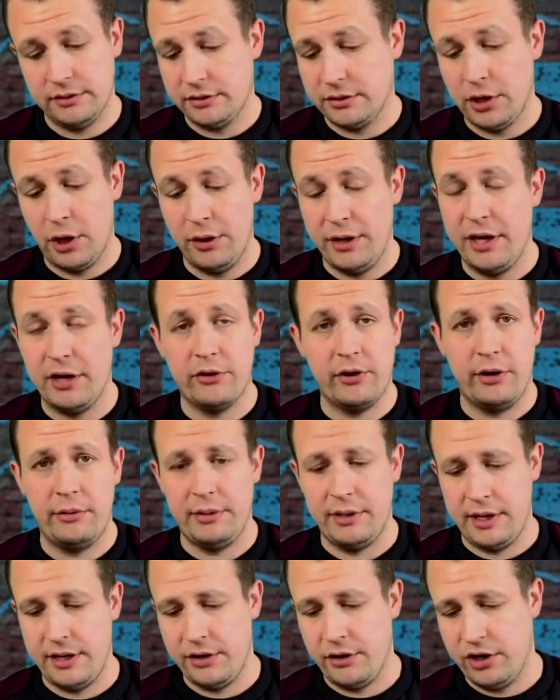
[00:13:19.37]
Totally agree
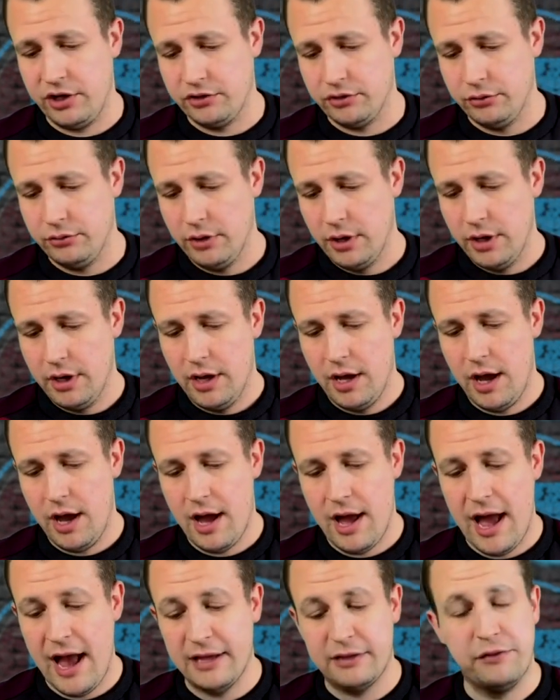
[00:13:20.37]
with you, Nigel.
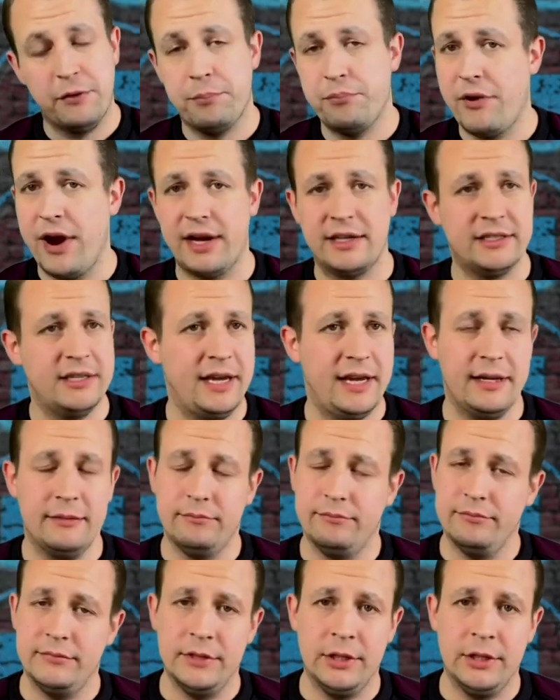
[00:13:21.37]
As for Brexit,